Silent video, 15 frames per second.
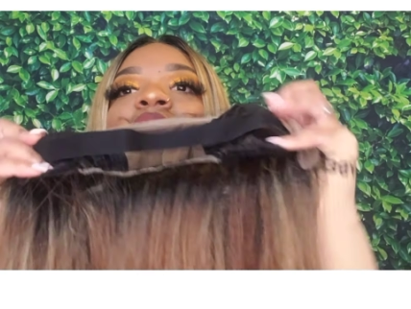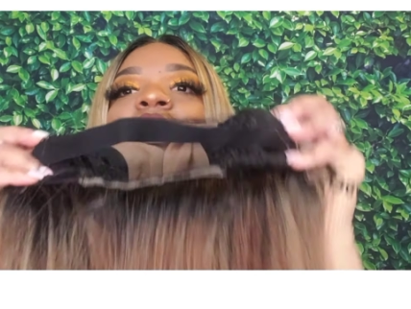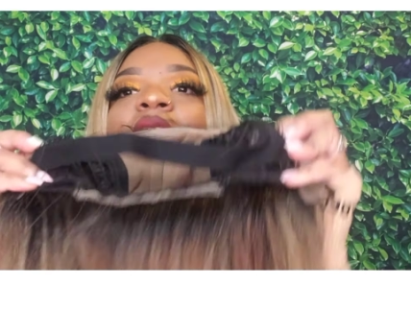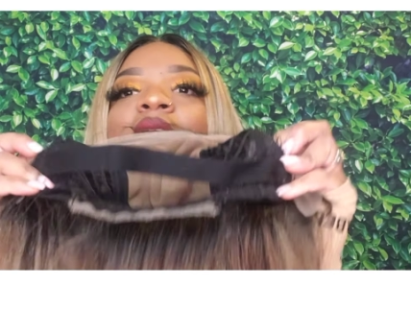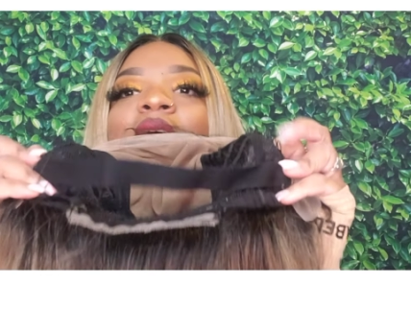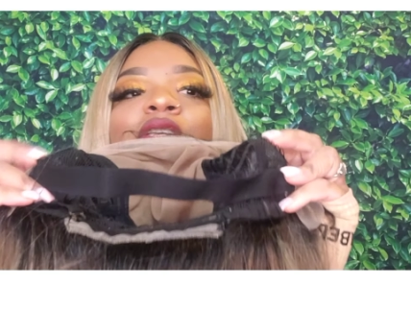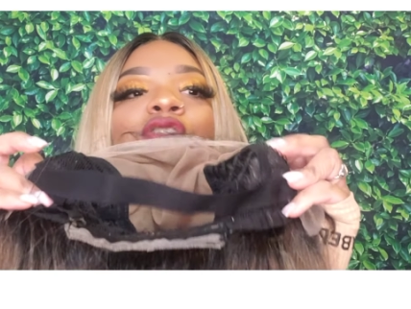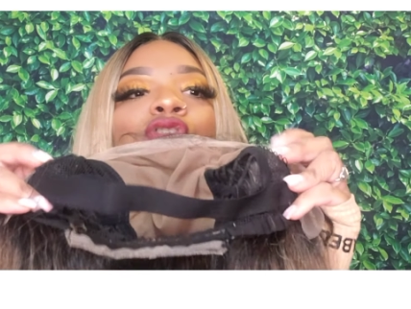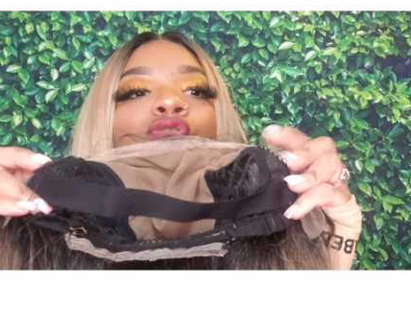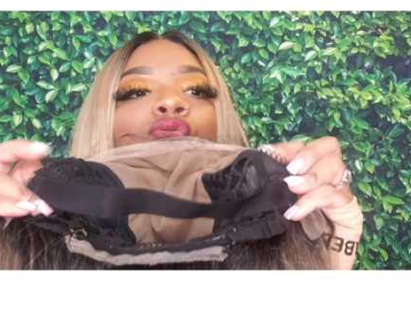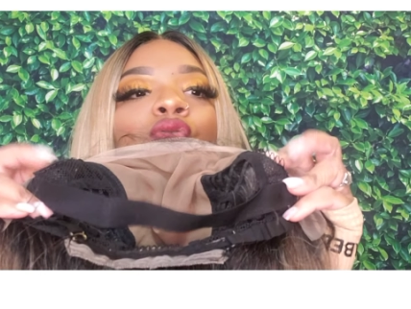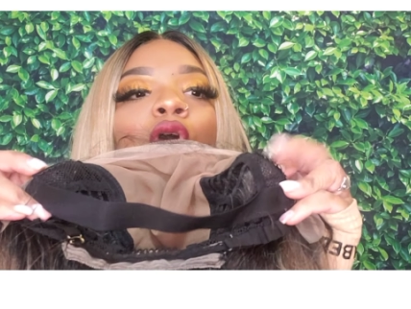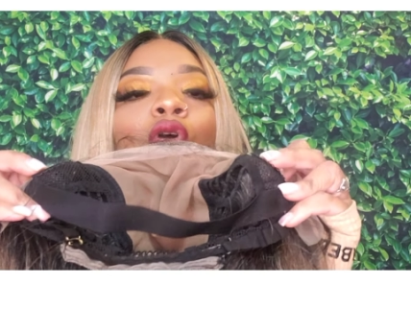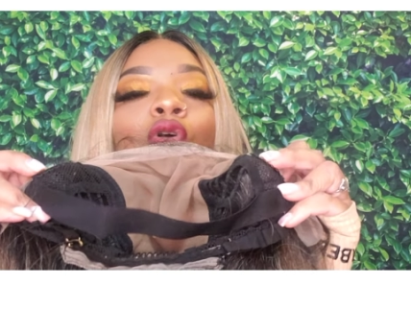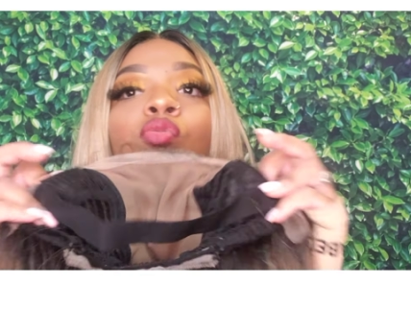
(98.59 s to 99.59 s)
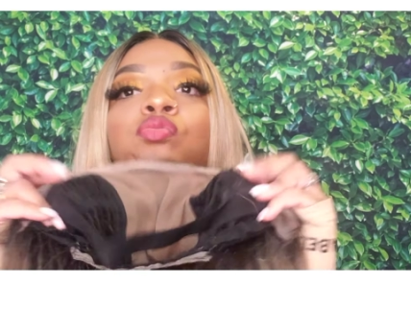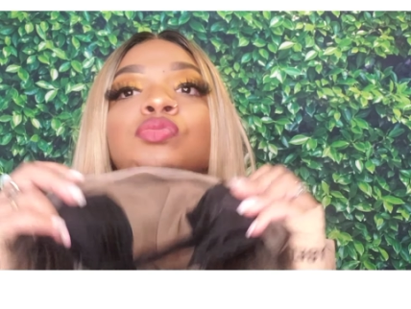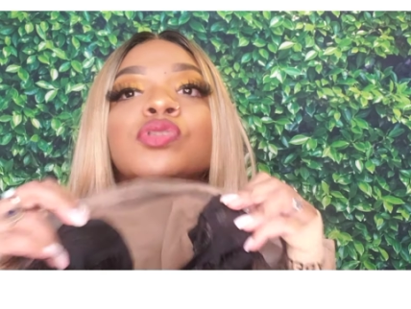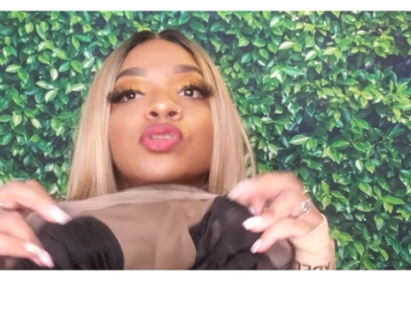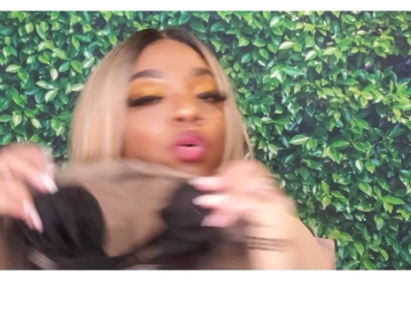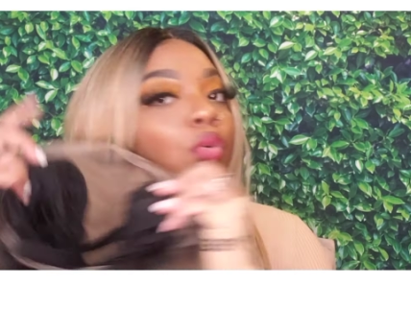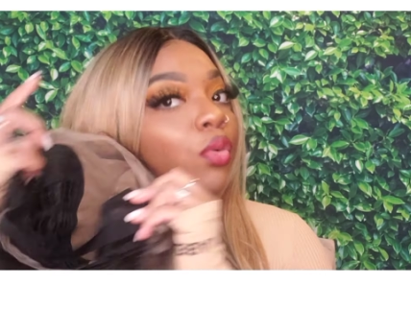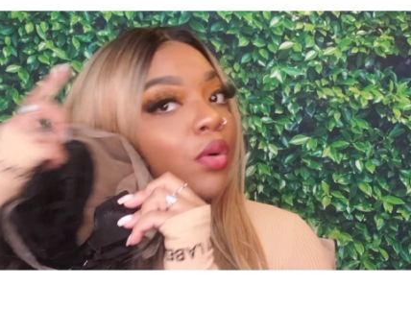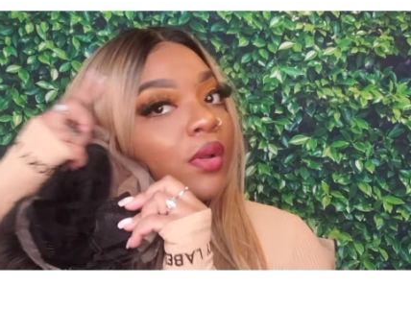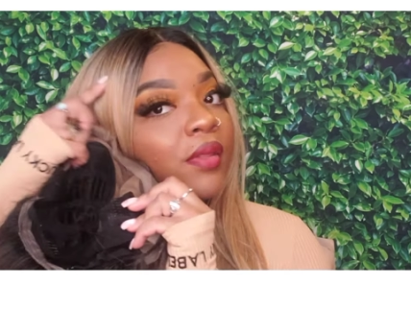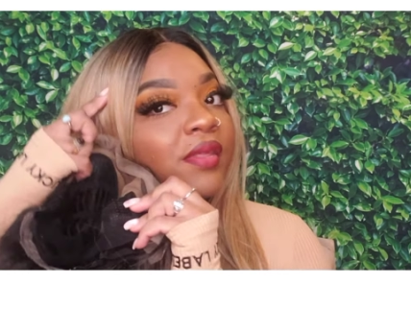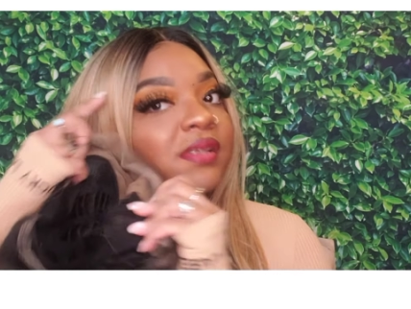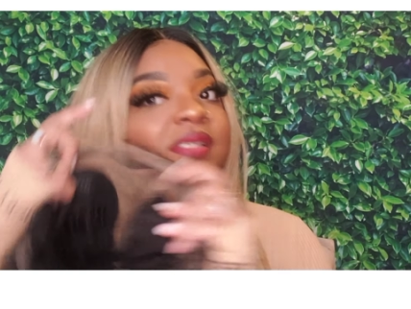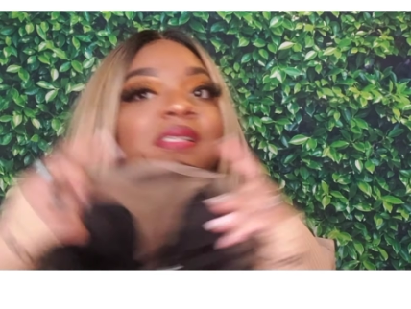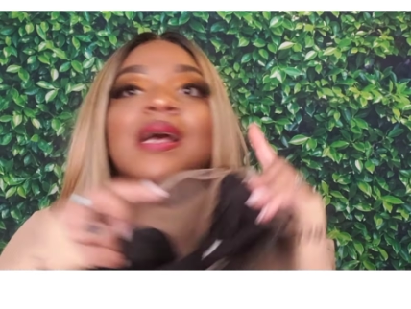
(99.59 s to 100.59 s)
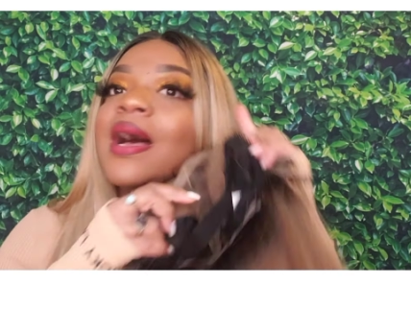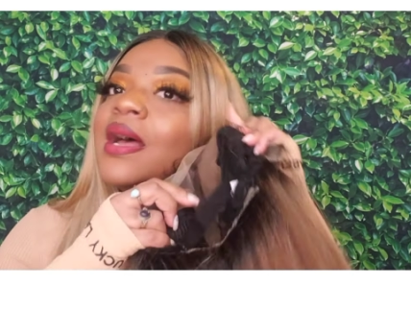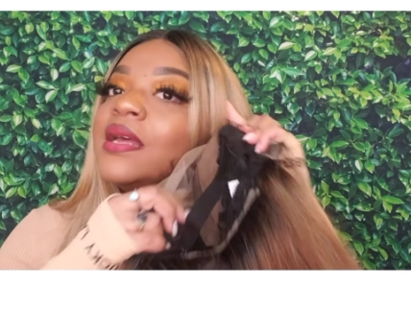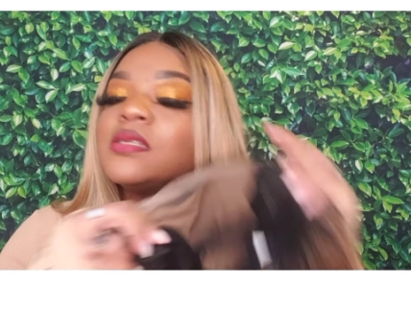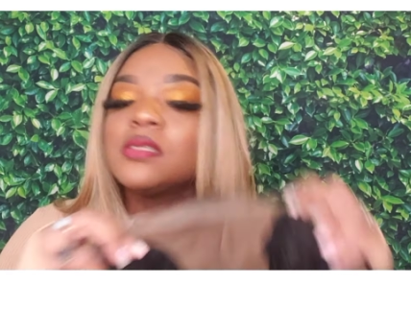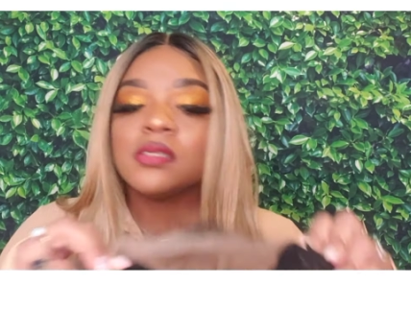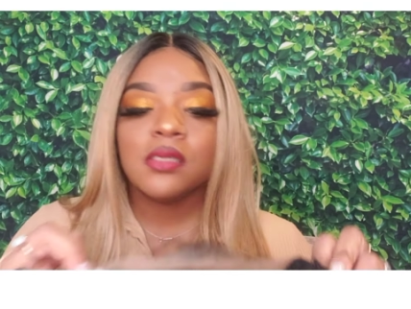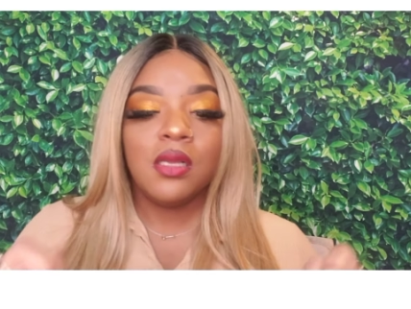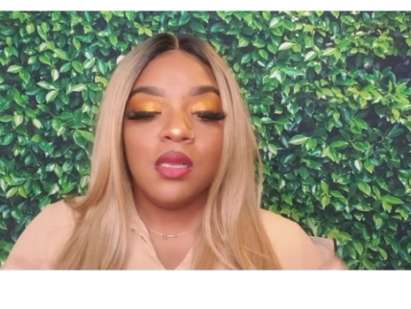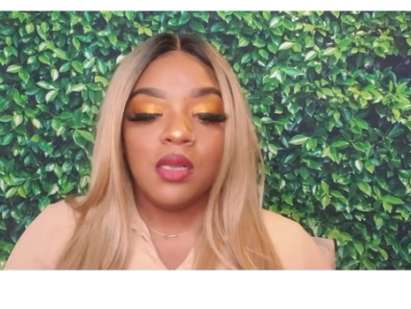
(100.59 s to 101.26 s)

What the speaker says: and it has 2 combs on the sides.